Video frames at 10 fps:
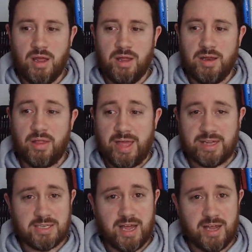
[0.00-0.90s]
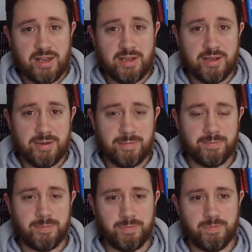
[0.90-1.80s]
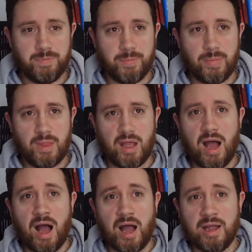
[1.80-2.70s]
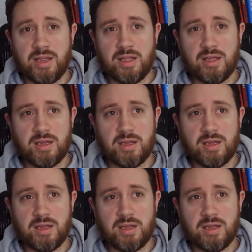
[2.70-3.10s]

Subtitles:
Now that said, I